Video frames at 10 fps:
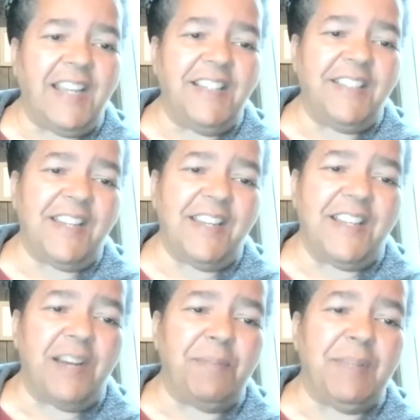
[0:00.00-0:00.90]
say
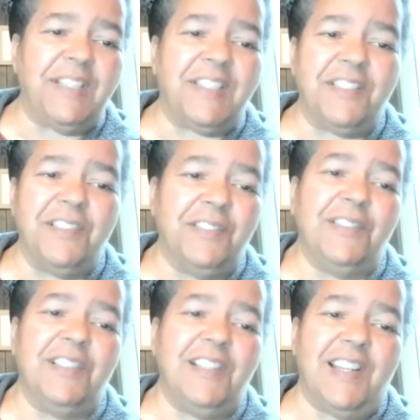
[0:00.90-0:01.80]
coming
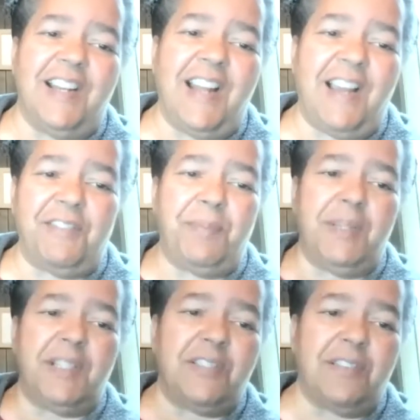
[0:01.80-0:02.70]
soon and have a
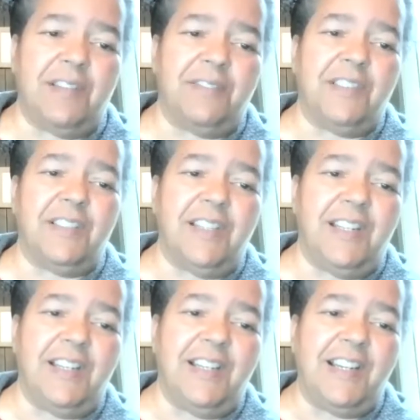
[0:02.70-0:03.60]
picture of it
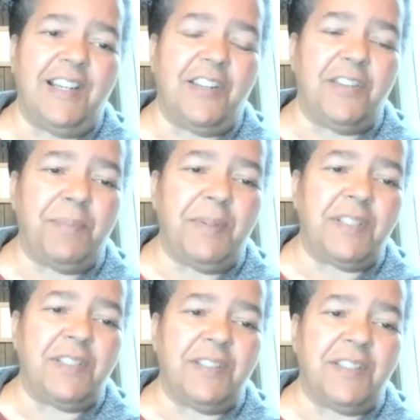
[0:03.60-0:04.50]
and any other
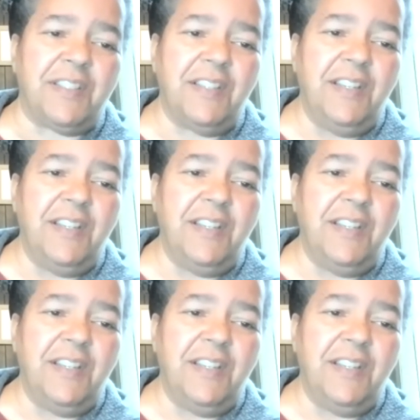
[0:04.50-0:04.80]
pictures